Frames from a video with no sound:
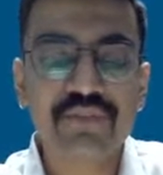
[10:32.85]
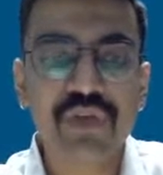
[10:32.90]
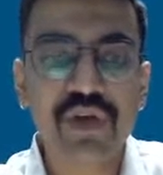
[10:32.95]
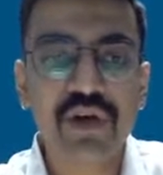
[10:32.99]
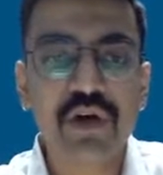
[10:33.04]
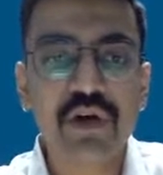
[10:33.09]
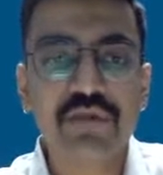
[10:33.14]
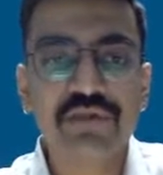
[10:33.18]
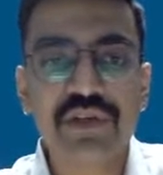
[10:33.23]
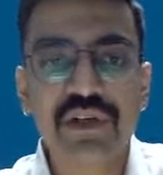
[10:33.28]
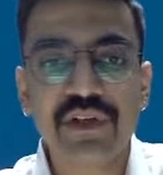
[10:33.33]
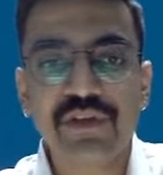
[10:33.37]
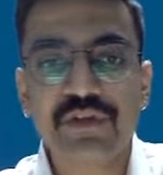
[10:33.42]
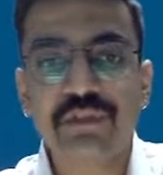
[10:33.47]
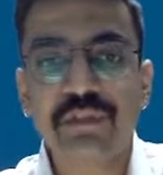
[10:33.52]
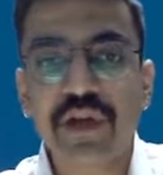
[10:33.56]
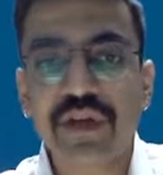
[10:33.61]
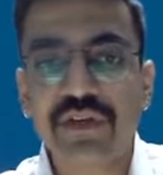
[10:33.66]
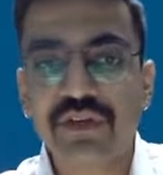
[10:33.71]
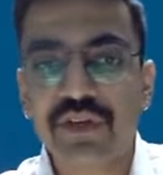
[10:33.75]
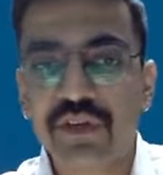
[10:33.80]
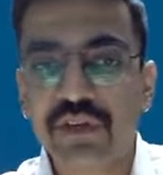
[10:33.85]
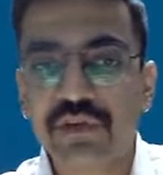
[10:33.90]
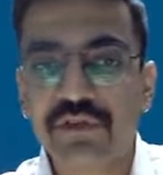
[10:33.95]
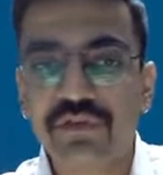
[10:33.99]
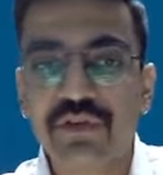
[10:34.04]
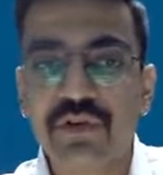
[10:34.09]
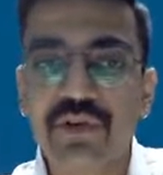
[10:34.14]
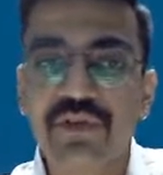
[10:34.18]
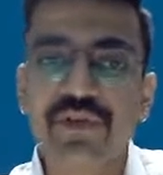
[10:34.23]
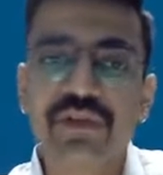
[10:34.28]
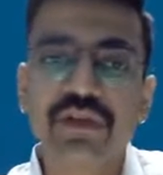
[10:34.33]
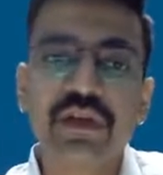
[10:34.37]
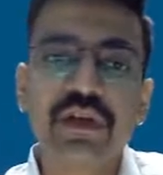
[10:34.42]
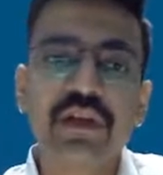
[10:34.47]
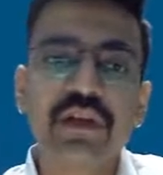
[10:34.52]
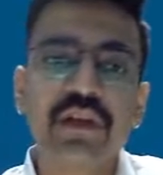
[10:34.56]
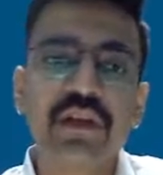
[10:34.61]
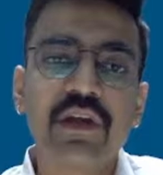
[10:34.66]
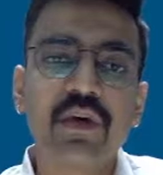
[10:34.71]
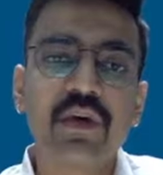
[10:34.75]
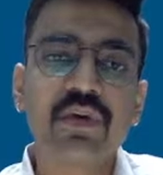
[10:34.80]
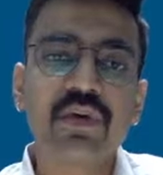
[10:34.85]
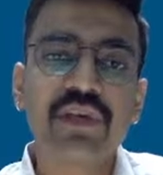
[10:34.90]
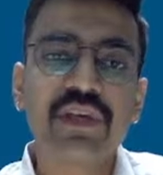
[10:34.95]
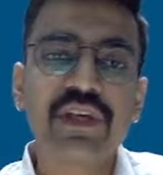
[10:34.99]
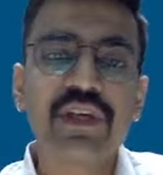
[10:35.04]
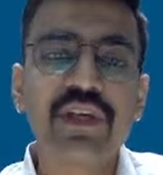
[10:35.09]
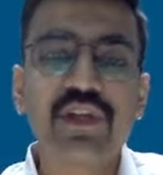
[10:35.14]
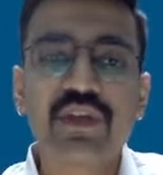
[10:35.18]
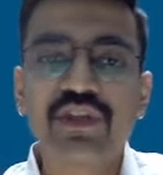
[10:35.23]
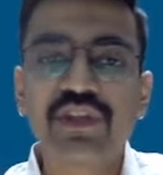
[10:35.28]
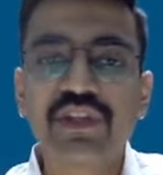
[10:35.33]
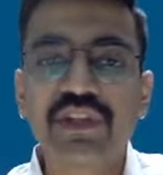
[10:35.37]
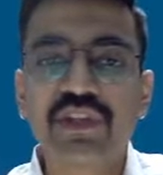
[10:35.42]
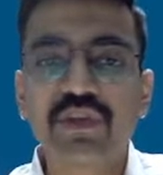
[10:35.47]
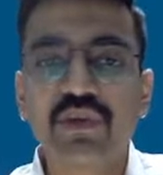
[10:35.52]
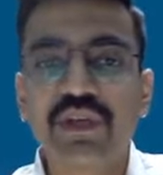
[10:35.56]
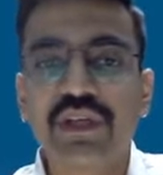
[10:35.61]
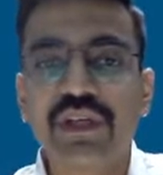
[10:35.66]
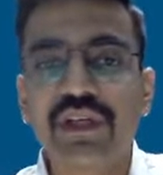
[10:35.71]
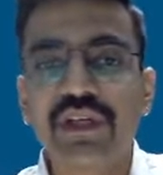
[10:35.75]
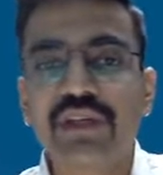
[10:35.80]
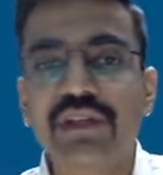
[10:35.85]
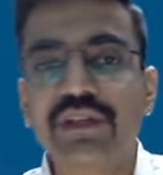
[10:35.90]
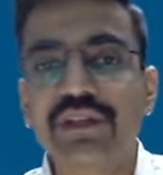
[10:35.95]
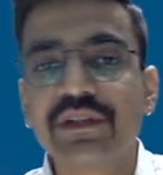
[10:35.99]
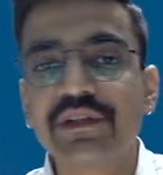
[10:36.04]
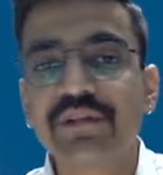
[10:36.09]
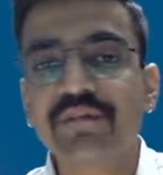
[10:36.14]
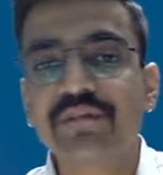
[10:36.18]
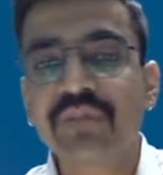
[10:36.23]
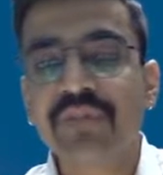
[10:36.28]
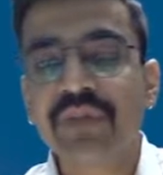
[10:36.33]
of this basket of goods. Now he or she could either